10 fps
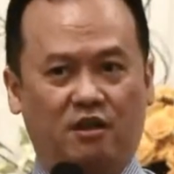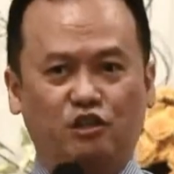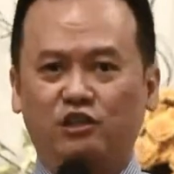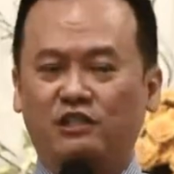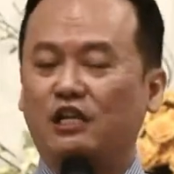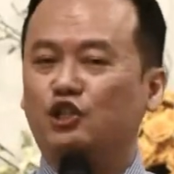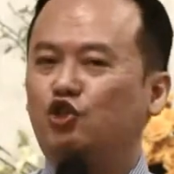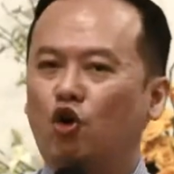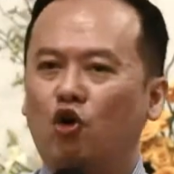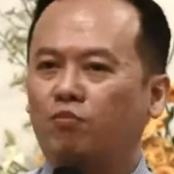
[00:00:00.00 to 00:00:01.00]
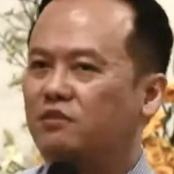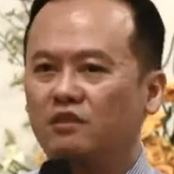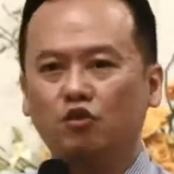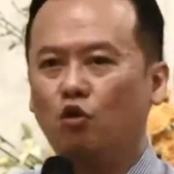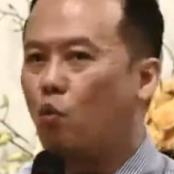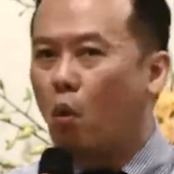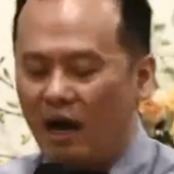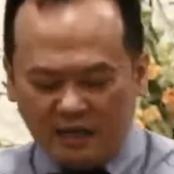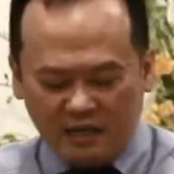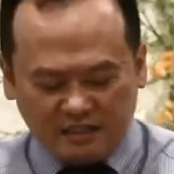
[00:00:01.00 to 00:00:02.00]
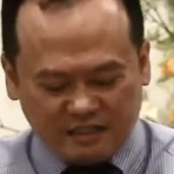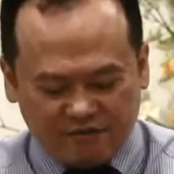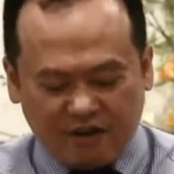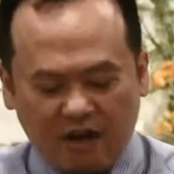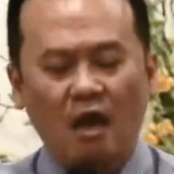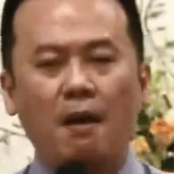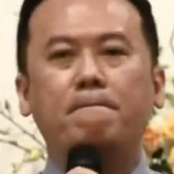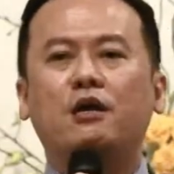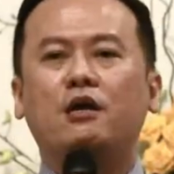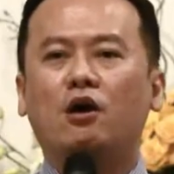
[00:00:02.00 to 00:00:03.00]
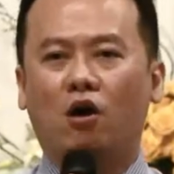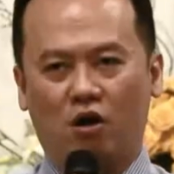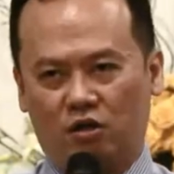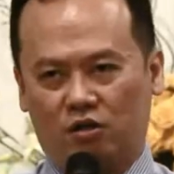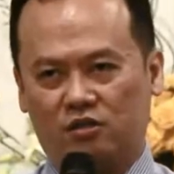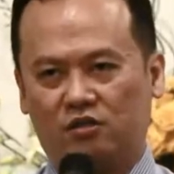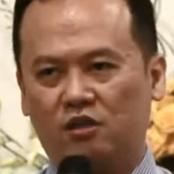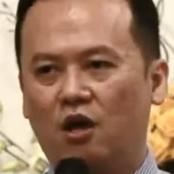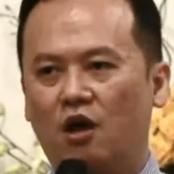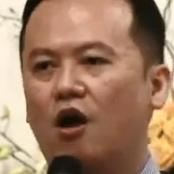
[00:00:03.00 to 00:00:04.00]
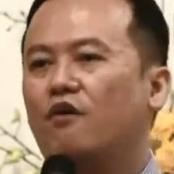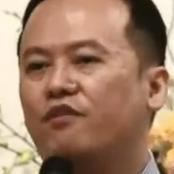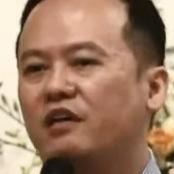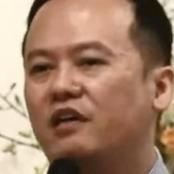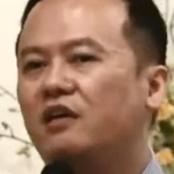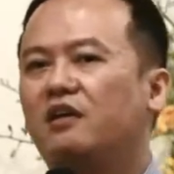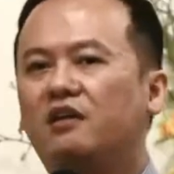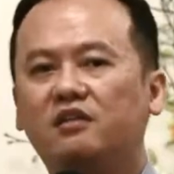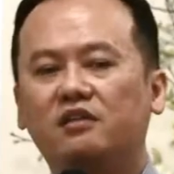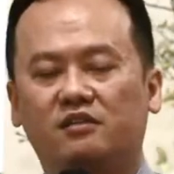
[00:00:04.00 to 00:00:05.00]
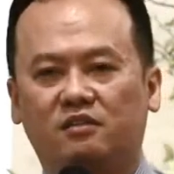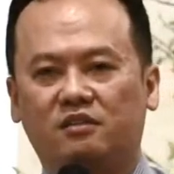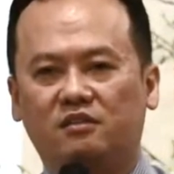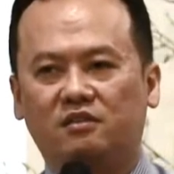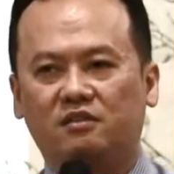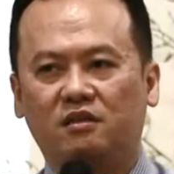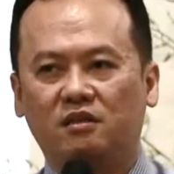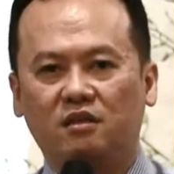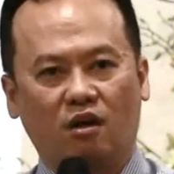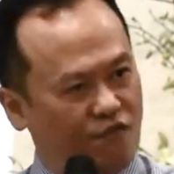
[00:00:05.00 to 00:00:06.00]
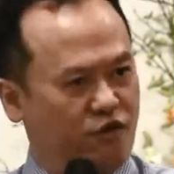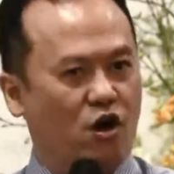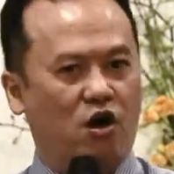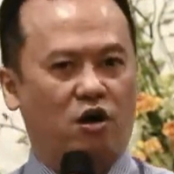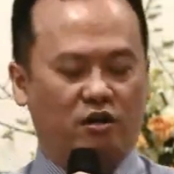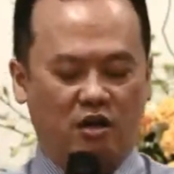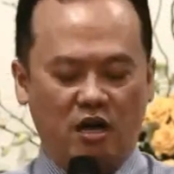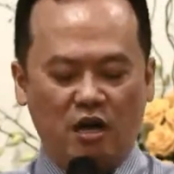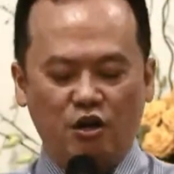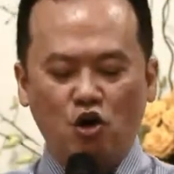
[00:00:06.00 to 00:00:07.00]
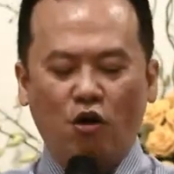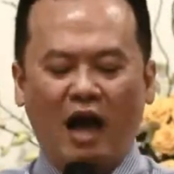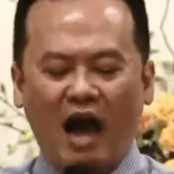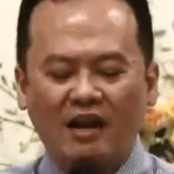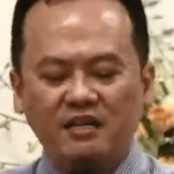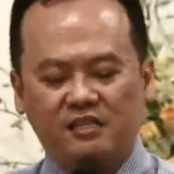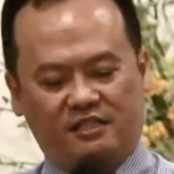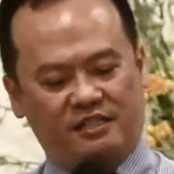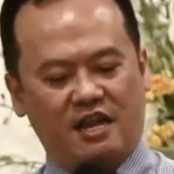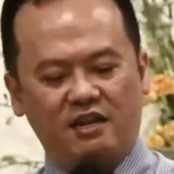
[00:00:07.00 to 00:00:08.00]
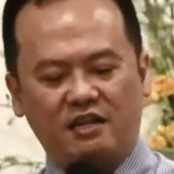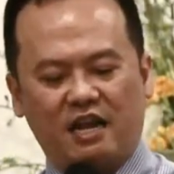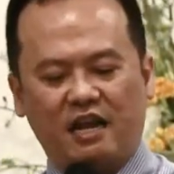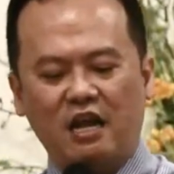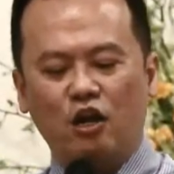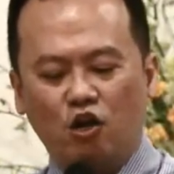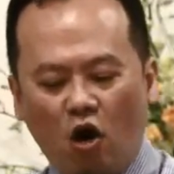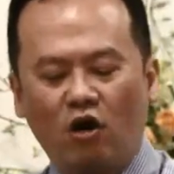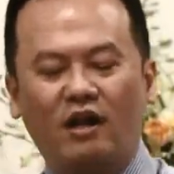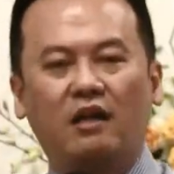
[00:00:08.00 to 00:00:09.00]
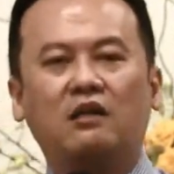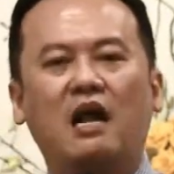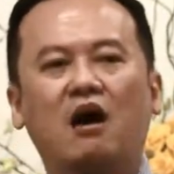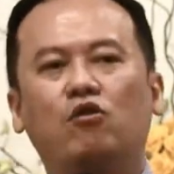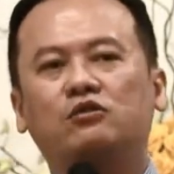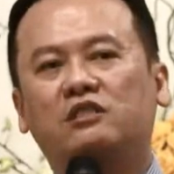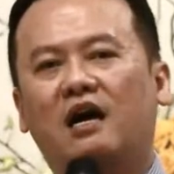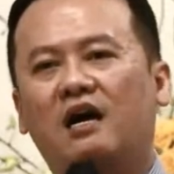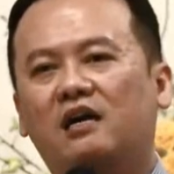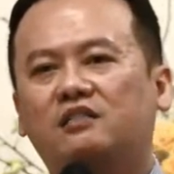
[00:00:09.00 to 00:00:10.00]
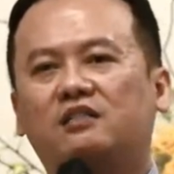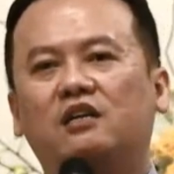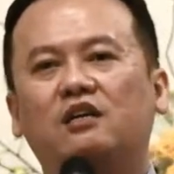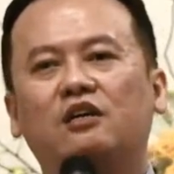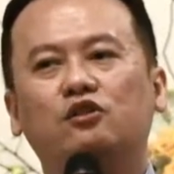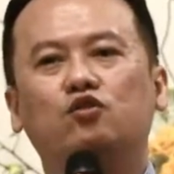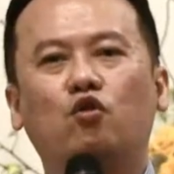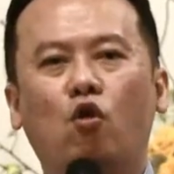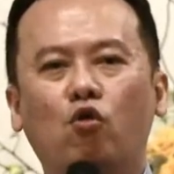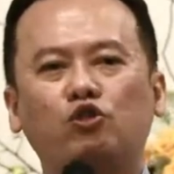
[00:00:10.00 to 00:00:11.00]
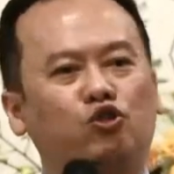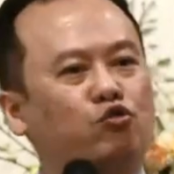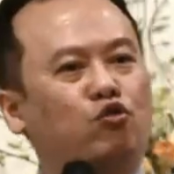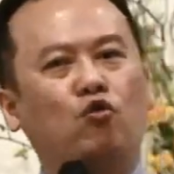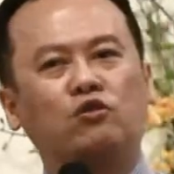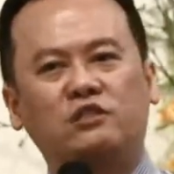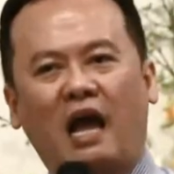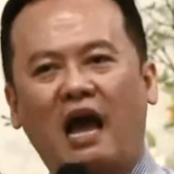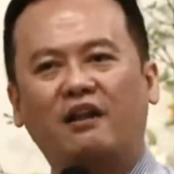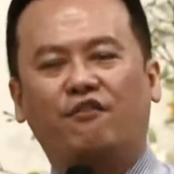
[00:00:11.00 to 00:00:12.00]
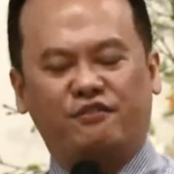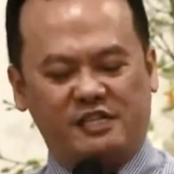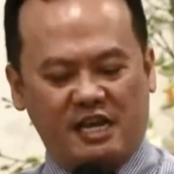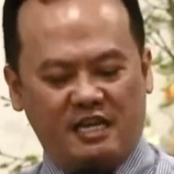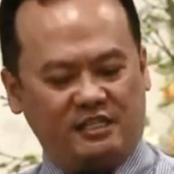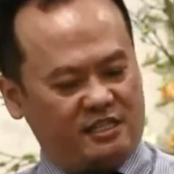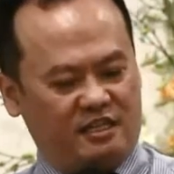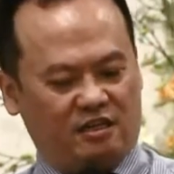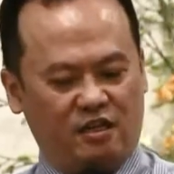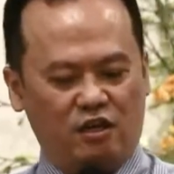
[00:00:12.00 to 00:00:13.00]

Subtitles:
Just like Job didn't know why he suffered, because of the hiddenness of God. Not understanding that God allows us to go through those kind of testing